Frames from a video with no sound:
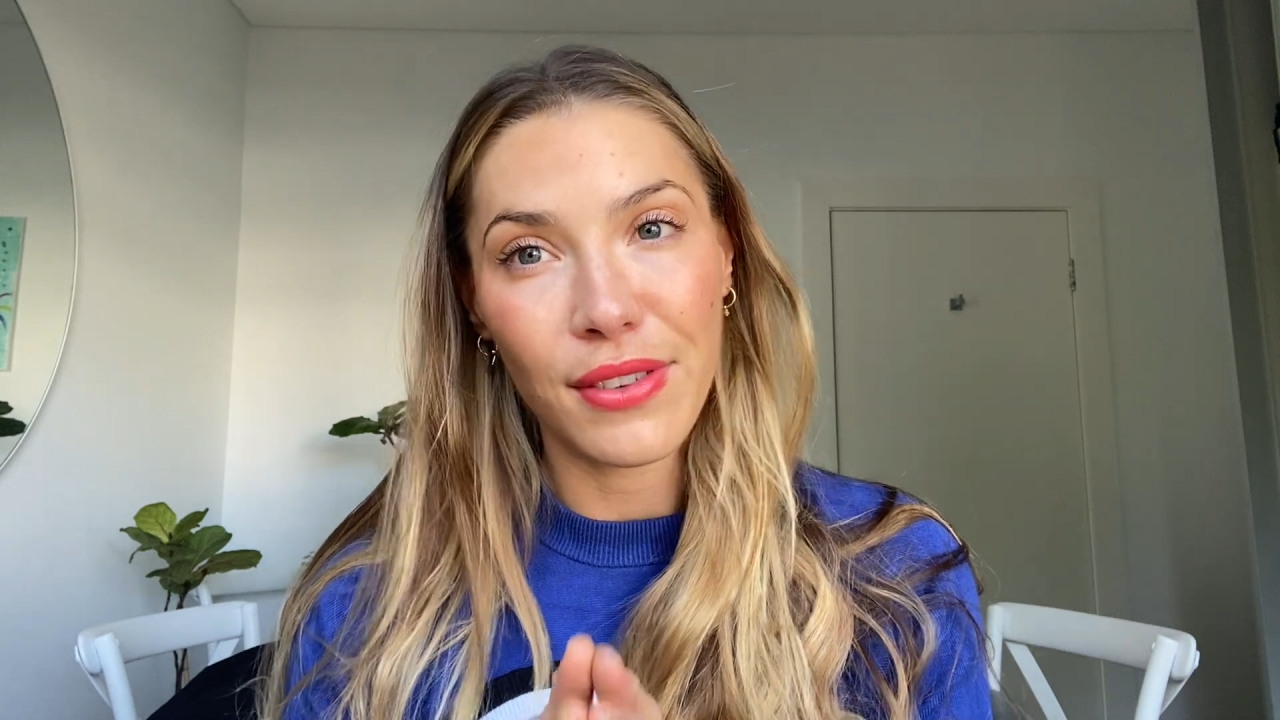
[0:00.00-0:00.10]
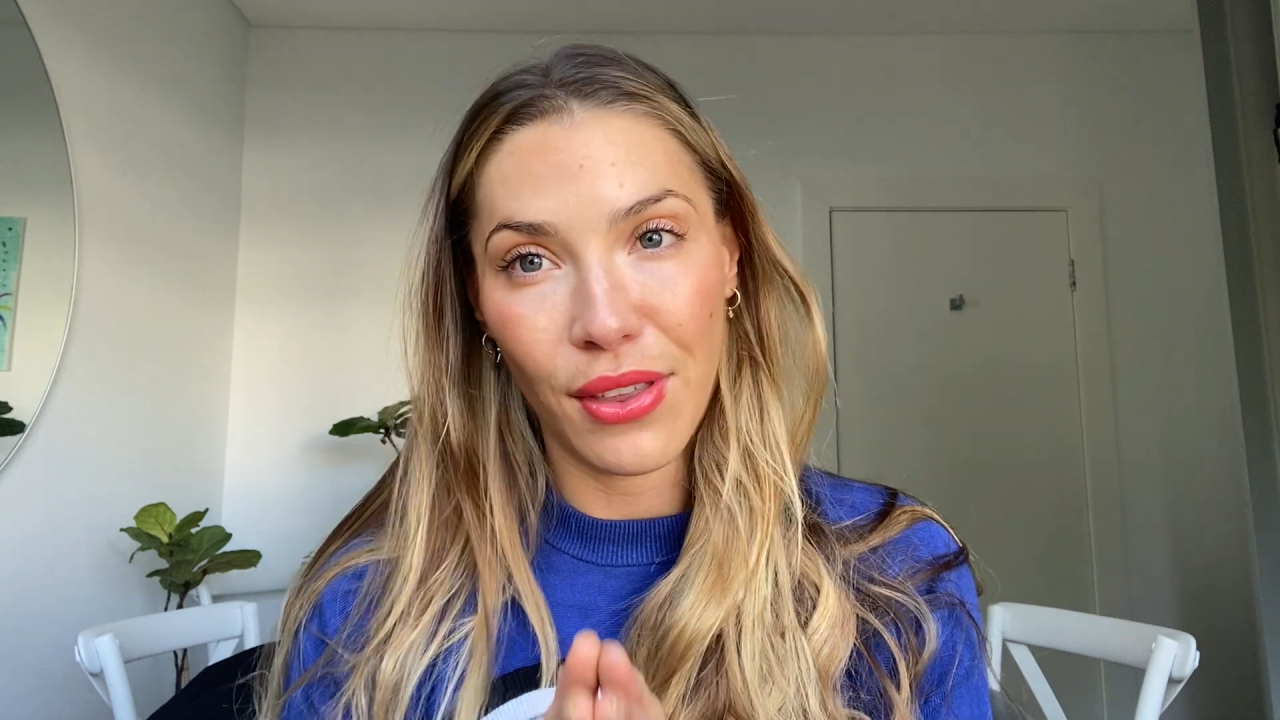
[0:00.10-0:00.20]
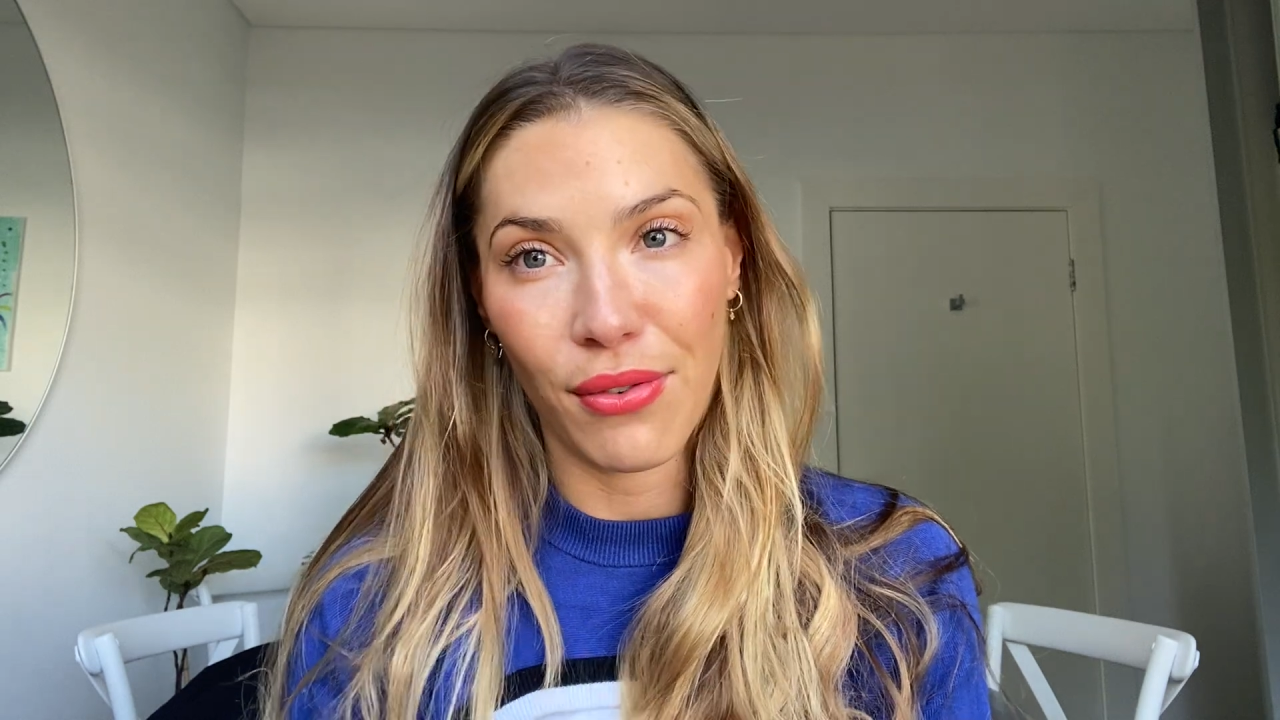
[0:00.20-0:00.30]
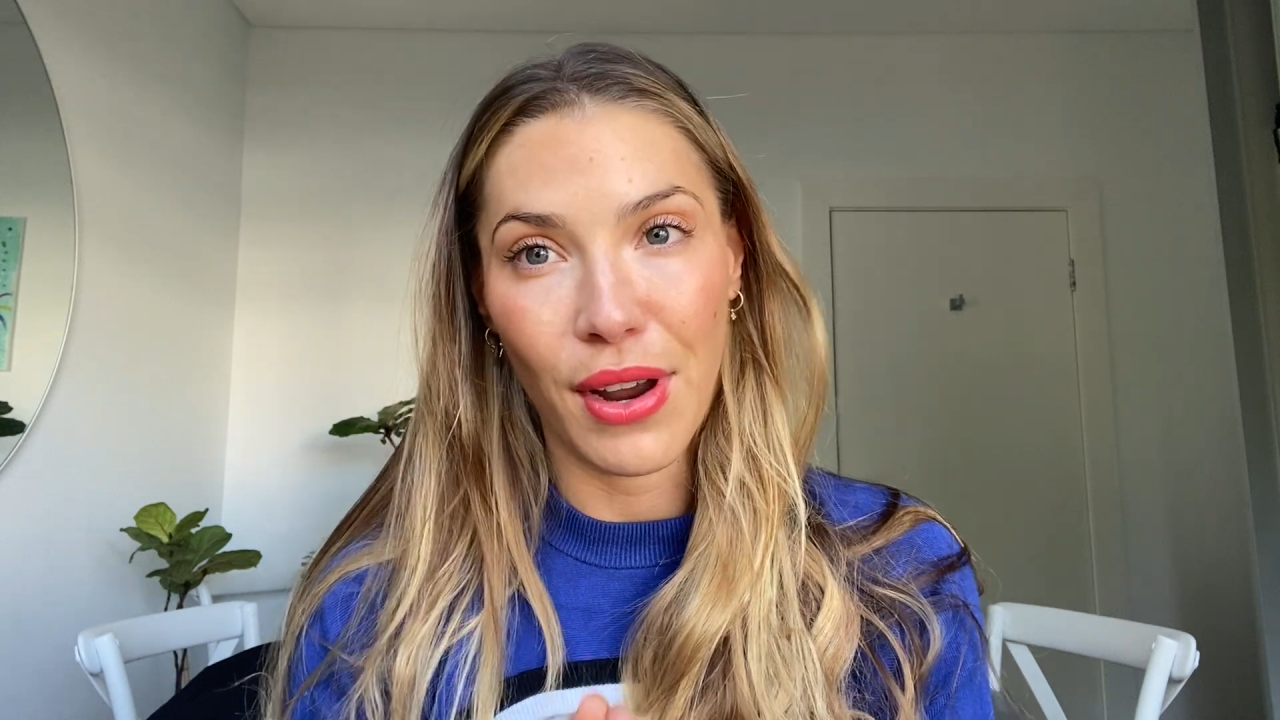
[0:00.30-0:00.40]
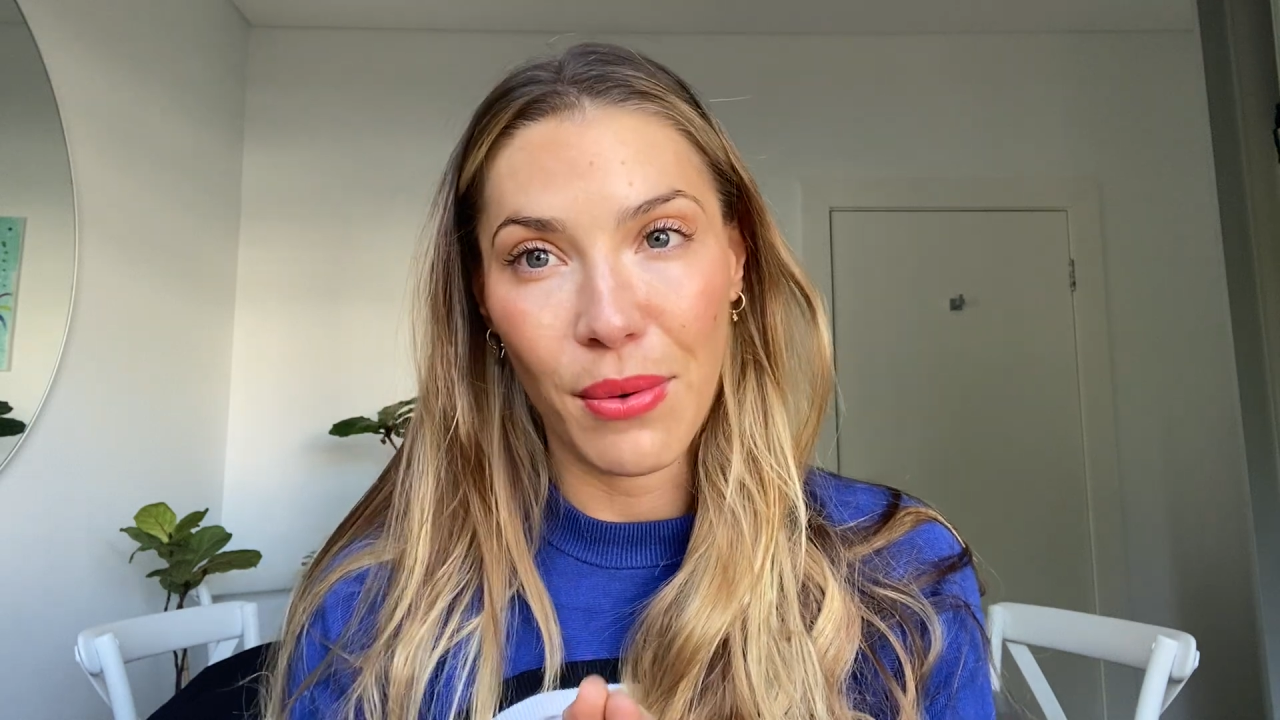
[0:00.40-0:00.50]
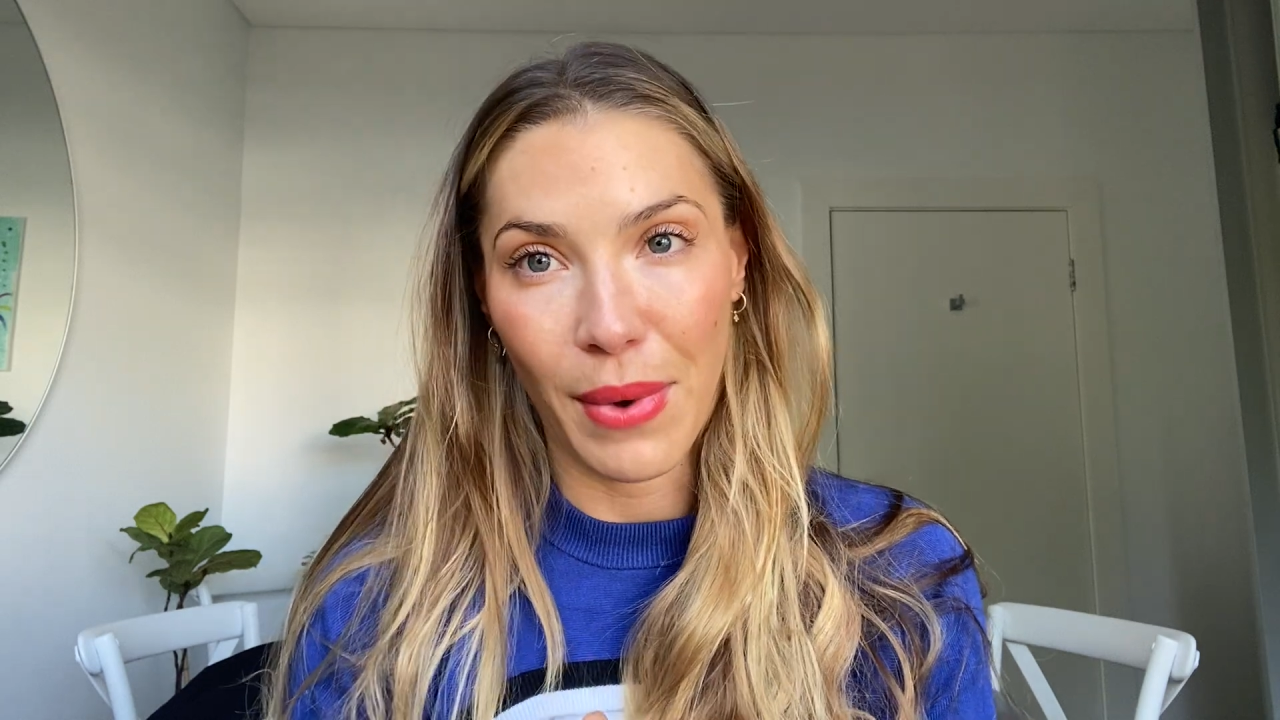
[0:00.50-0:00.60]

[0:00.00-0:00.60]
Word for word: for three